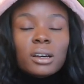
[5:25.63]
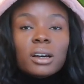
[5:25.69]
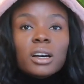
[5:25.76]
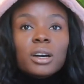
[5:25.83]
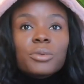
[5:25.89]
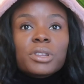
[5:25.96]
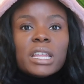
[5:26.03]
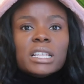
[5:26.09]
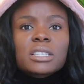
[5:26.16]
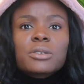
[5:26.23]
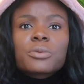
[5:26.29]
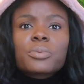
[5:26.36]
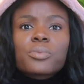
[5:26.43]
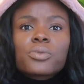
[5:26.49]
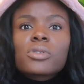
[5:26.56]
And that's
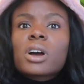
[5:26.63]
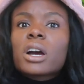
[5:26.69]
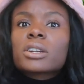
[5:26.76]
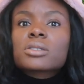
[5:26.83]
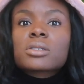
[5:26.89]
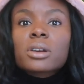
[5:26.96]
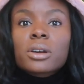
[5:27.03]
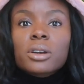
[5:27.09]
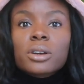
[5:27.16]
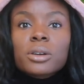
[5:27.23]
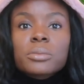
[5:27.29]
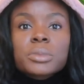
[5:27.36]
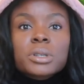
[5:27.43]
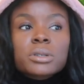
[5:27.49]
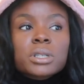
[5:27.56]
a broad
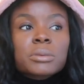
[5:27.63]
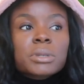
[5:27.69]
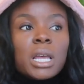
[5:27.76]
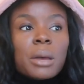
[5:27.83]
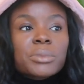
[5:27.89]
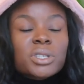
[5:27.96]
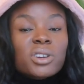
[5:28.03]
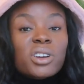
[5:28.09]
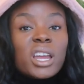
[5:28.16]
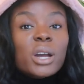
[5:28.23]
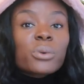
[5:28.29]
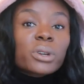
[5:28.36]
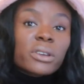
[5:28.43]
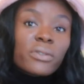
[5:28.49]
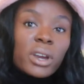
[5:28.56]
term. So sometimes they're
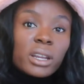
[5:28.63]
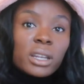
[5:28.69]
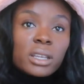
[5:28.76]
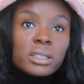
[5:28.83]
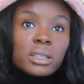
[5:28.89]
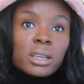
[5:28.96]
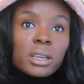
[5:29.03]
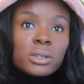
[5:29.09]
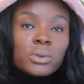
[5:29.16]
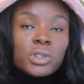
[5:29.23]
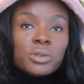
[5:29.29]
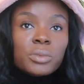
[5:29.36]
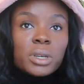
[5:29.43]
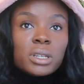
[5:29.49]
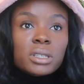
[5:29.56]
equity financings,
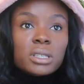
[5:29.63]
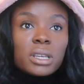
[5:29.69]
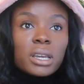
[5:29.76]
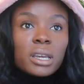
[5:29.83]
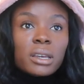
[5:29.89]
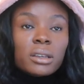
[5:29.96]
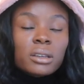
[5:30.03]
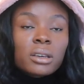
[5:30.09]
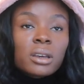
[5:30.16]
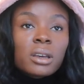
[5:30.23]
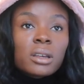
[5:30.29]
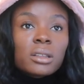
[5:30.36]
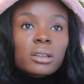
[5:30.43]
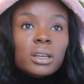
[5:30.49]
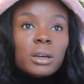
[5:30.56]
which means that
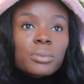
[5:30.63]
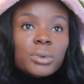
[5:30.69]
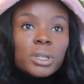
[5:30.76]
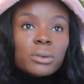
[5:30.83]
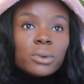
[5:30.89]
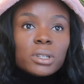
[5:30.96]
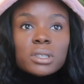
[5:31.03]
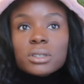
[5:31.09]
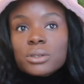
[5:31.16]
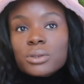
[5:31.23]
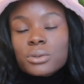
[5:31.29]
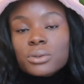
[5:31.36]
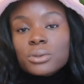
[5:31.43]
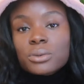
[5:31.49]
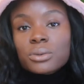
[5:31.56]
the company wants
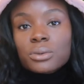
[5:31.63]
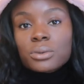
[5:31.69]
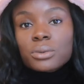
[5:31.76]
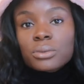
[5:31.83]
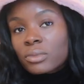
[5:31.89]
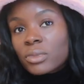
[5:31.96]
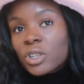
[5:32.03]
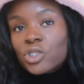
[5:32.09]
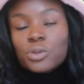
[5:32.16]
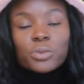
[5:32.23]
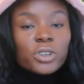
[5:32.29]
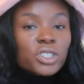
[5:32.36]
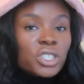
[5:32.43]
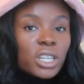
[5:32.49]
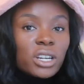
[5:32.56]
to issue
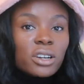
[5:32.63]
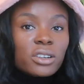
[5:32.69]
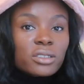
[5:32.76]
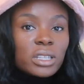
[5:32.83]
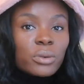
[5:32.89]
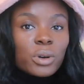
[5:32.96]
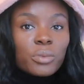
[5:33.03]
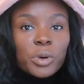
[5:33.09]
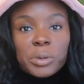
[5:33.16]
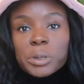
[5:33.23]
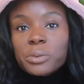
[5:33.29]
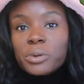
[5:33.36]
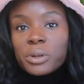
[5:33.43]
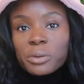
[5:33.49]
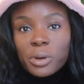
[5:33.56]
more shares. They want more
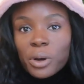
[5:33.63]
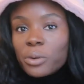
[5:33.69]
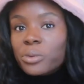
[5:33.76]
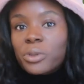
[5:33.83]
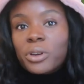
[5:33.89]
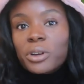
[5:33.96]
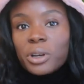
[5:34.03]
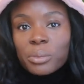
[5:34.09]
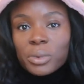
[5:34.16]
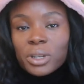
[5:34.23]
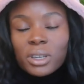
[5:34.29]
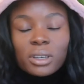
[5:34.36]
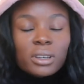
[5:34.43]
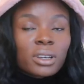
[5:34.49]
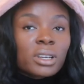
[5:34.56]
people to own their
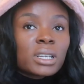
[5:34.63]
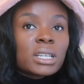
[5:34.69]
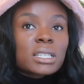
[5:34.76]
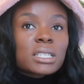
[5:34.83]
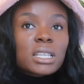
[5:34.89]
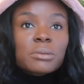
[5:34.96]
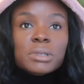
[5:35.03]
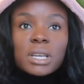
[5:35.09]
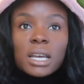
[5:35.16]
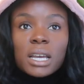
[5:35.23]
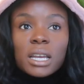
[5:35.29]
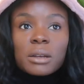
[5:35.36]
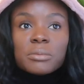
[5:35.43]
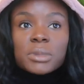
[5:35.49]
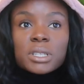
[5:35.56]
company.
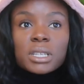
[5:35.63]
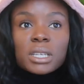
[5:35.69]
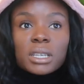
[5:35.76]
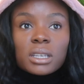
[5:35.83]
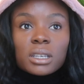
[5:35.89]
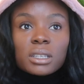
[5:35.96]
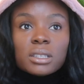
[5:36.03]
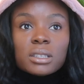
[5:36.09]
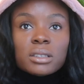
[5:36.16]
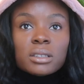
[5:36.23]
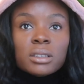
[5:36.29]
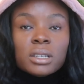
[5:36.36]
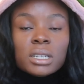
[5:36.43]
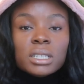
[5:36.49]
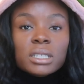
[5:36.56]
Sometimes it's
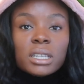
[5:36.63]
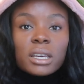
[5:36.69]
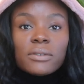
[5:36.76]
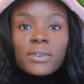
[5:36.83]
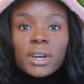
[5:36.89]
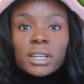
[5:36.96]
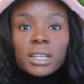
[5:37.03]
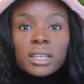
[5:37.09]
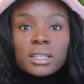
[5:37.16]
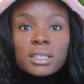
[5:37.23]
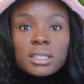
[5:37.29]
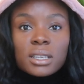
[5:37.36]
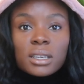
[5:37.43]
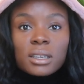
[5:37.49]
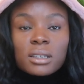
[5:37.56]
debt
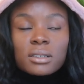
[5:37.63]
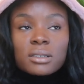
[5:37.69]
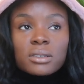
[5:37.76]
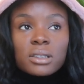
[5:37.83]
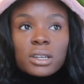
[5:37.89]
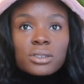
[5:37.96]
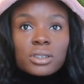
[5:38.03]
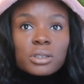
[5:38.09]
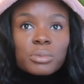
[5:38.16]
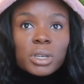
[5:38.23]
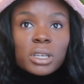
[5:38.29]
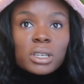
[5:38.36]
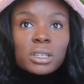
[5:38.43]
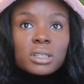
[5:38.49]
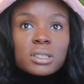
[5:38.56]
financing. So that just
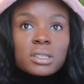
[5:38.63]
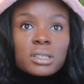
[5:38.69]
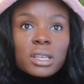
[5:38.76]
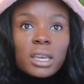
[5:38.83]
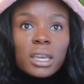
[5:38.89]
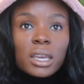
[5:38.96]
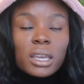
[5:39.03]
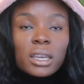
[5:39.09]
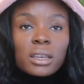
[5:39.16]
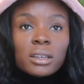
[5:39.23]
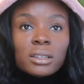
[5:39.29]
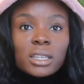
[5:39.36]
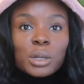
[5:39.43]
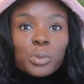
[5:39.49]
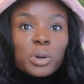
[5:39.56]
means they
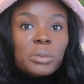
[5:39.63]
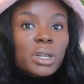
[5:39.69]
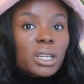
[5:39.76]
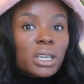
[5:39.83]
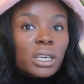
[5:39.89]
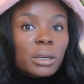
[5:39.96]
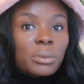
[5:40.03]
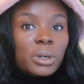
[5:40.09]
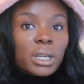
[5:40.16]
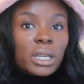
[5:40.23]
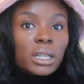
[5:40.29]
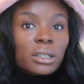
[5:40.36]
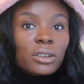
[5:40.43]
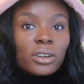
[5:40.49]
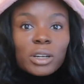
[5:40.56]
need more money,
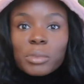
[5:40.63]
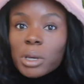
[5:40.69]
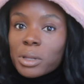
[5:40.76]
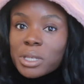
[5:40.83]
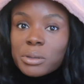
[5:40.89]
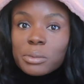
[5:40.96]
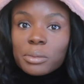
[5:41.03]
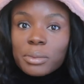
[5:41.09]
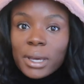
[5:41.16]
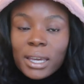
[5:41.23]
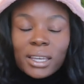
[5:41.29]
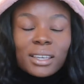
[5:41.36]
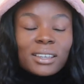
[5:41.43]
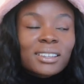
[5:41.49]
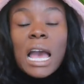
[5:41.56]
but they're gonna pay these people
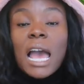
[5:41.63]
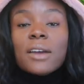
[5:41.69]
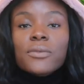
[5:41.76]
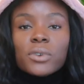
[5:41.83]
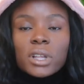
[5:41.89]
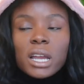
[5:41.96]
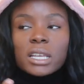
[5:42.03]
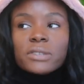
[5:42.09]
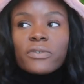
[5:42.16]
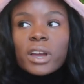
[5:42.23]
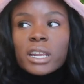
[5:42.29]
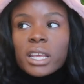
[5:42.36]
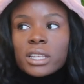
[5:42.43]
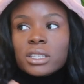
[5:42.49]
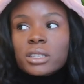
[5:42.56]
back. I've realized
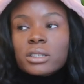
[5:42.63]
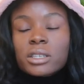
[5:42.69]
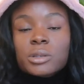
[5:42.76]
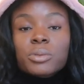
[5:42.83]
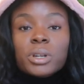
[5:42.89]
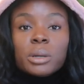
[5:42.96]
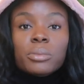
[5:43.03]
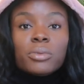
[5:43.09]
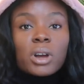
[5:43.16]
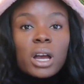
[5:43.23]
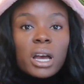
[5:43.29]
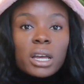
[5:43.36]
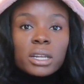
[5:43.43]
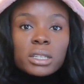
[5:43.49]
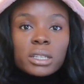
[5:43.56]
financing is pretty
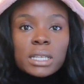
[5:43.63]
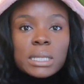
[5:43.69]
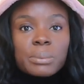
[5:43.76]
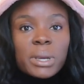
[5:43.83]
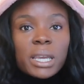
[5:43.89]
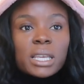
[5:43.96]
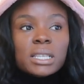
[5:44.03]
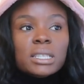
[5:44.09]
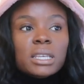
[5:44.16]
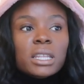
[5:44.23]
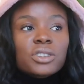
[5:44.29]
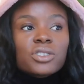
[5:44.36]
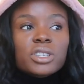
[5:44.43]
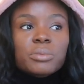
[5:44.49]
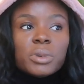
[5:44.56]
broad in this space, and
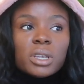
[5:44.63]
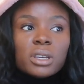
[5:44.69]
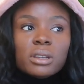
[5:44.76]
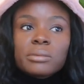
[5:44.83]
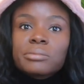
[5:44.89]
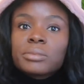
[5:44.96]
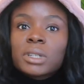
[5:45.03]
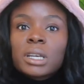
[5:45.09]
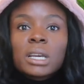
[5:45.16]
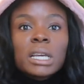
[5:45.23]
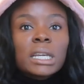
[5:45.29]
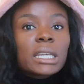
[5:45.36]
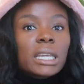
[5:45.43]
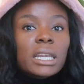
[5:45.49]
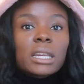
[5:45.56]
they just mean
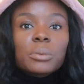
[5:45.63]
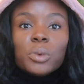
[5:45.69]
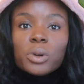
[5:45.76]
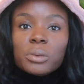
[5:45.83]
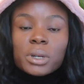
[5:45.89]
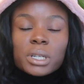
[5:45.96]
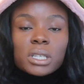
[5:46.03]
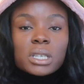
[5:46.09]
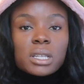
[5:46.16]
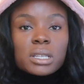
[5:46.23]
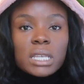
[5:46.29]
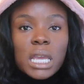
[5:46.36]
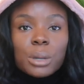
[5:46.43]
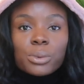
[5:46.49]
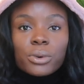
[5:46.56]
getting more money to
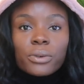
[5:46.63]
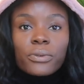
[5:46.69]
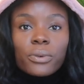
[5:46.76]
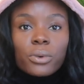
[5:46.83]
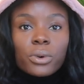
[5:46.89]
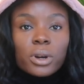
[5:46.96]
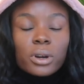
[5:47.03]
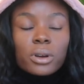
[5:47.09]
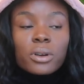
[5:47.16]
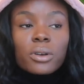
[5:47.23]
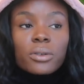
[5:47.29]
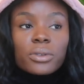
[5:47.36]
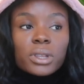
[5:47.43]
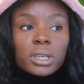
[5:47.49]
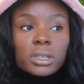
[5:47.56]
the table for
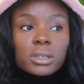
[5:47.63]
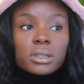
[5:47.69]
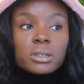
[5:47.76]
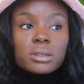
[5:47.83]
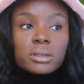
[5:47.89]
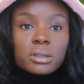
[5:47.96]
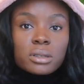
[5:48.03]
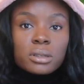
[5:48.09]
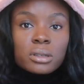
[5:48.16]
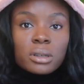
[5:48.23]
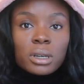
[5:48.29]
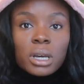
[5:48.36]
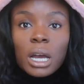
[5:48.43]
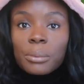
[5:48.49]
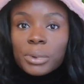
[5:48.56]
these
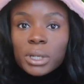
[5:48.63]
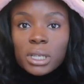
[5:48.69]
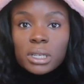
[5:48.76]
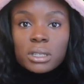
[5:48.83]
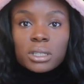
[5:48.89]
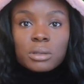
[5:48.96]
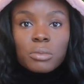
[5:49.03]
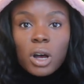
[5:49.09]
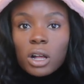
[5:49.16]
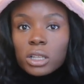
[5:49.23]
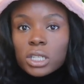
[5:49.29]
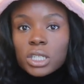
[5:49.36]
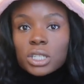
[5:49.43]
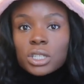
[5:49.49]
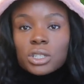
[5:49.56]
companies,
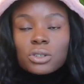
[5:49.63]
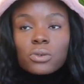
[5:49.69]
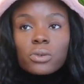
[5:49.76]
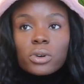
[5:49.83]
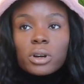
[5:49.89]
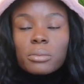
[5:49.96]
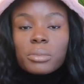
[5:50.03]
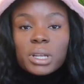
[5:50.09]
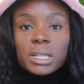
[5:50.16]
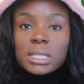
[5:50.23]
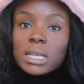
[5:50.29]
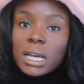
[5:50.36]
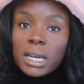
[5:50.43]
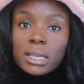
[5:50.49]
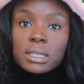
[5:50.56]
smallish or
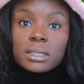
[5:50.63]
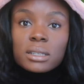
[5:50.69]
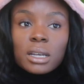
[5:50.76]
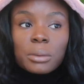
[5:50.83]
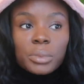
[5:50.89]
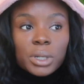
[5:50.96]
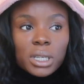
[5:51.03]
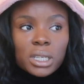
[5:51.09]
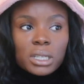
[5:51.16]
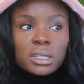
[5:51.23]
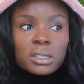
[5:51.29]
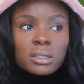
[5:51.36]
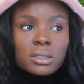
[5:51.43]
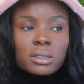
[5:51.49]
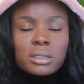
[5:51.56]
mid-sized
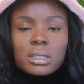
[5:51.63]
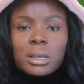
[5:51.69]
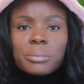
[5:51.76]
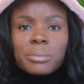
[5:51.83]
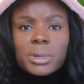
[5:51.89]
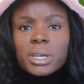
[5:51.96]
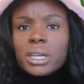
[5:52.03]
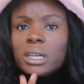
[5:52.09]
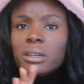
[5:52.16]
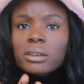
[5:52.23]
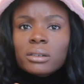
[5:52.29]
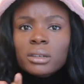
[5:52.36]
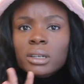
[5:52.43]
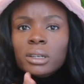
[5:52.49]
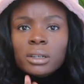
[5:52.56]
companies, some
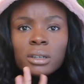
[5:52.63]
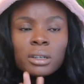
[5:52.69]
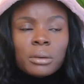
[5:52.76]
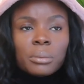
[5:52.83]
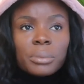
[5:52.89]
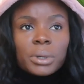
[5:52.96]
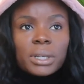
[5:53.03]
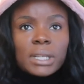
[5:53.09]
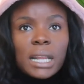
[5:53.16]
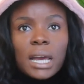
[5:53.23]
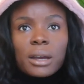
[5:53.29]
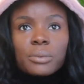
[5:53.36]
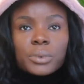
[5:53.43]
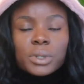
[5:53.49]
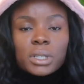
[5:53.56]
big, but
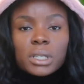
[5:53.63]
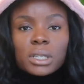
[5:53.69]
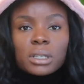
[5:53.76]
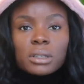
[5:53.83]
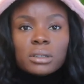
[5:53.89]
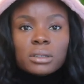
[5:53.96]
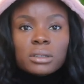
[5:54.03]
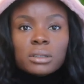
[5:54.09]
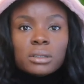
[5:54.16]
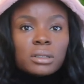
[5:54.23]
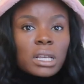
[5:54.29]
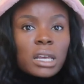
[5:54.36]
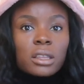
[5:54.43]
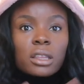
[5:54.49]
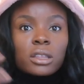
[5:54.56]
not really,
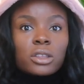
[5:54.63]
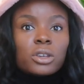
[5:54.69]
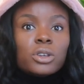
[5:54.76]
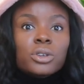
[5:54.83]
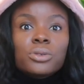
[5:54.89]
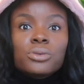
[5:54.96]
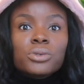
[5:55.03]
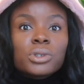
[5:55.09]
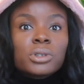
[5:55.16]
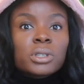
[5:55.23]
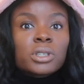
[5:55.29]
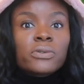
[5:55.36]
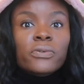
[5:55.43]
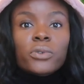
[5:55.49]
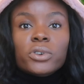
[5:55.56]
not like the
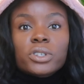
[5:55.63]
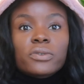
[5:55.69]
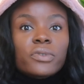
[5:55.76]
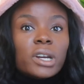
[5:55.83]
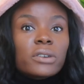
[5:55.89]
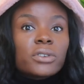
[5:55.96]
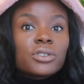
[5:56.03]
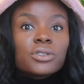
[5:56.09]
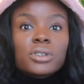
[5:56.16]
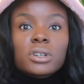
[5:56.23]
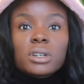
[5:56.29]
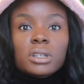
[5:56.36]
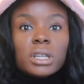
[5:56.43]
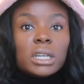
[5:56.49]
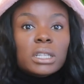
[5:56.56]
huge Fortune
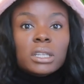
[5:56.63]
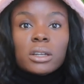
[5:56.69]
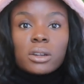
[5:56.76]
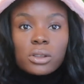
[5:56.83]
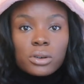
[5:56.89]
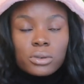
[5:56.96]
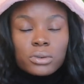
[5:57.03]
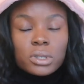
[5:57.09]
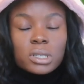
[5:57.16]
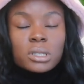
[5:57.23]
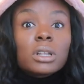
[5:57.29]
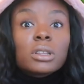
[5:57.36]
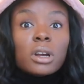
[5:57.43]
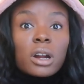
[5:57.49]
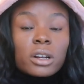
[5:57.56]
500, like none of those.
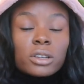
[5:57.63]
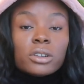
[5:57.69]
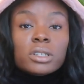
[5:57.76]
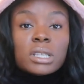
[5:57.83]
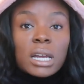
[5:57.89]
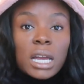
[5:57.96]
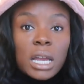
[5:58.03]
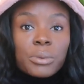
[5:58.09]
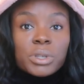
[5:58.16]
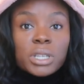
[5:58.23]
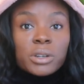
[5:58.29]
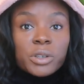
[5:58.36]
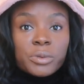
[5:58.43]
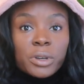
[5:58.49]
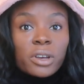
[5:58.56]
A lot of your time is
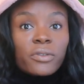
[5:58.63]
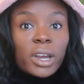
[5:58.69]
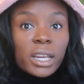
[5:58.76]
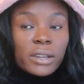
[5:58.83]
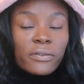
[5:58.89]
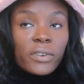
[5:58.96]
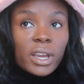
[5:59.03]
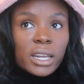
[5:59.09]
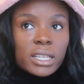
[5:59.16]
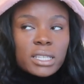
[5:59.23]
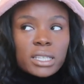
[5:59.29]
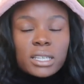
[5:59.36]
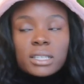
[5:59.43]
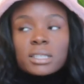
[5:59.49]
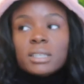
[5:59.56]
going to be spent on
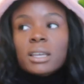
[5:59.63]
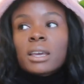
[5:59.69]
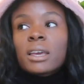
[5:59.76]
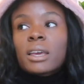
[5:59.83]
financings.